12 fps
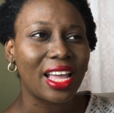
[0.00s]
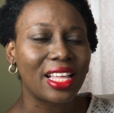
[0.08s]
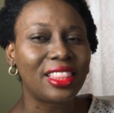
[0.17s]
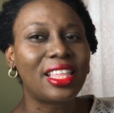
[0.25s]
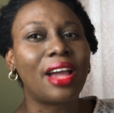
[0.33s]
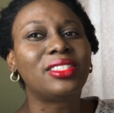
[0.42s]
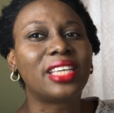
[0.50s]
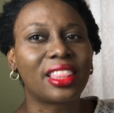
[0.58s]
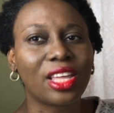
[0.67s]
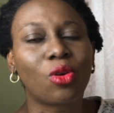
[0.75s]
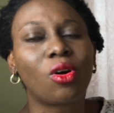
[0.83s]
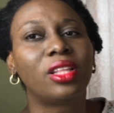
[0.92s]
there's a
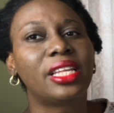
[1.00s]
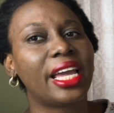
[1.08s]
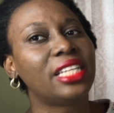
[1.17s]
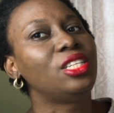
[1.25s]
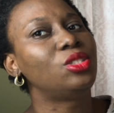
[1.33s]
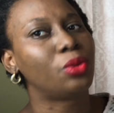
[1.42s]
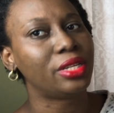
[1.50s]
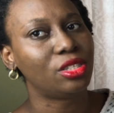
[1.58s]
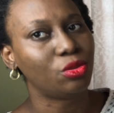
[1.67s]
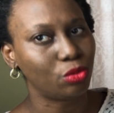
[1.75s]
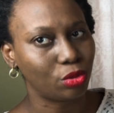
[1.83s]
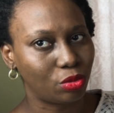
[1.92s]
thing called 80-20
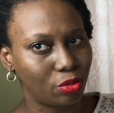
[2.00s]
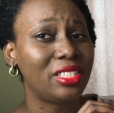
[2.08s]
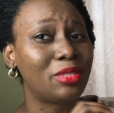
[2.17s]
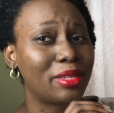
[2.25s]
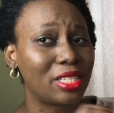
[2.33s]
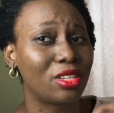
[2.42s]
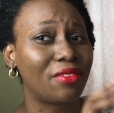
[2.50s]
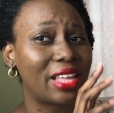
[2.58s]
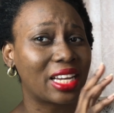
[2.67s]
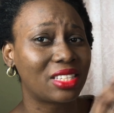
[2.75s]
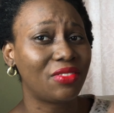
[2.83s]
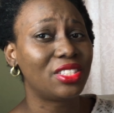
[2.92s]
rule, right? 80% of the
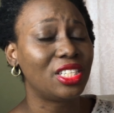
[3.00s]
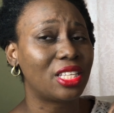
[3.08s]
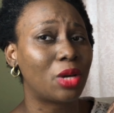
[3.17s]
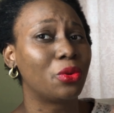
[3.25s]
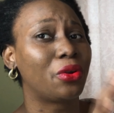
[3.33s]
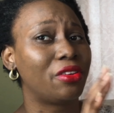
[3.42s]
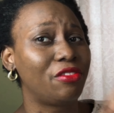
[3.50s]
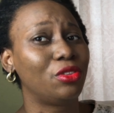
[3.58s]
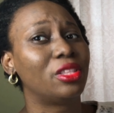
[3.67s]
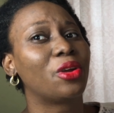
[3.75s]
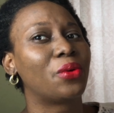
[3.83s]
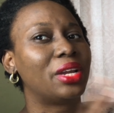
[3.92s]
activities that will give you
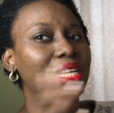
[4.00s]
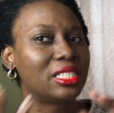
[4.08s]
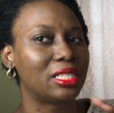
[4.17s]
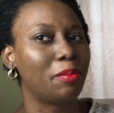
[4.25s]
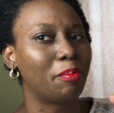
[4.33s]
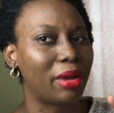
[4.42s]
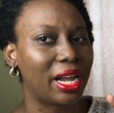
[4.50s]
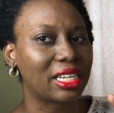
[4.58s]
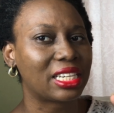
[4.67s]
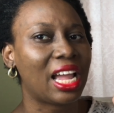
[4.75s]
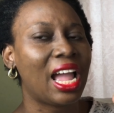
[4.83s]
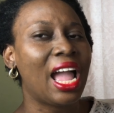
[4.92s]
the greatest impact.
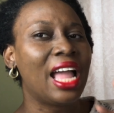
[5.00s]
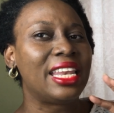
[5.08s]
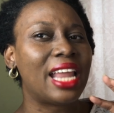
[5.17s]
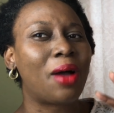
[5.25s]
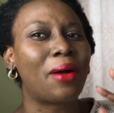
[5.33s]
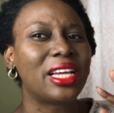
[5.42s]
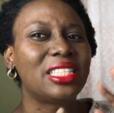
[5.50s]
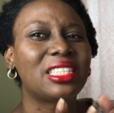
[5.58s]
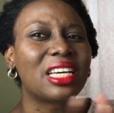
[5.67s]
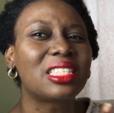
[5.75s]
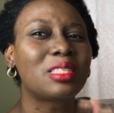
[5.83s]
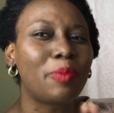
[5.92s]
Now, I
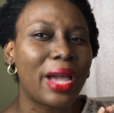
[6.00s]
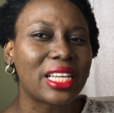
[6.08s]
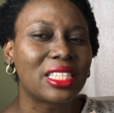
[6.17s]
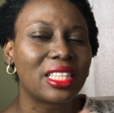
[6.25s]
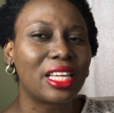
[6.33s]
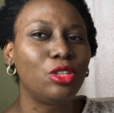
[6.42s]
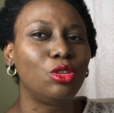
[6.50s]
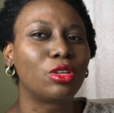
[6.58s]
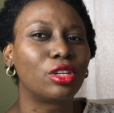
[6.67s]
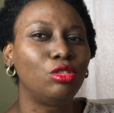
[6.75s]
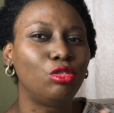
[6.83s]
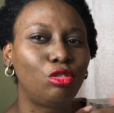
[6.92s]
suspect that you
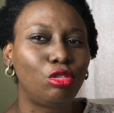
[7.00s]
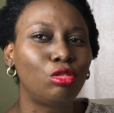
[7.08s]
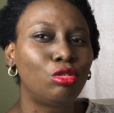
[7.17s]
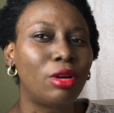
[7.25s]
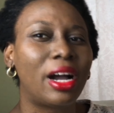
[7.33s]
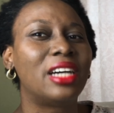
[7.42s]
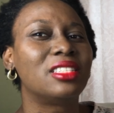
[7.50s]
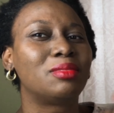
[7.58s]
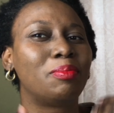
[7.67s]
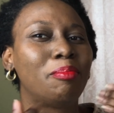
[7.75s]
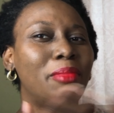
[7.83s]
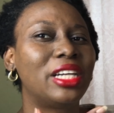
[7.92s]
can do as
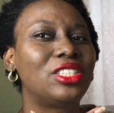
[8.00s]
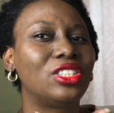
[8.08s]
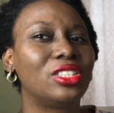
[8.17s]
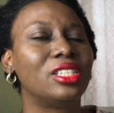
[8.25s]
much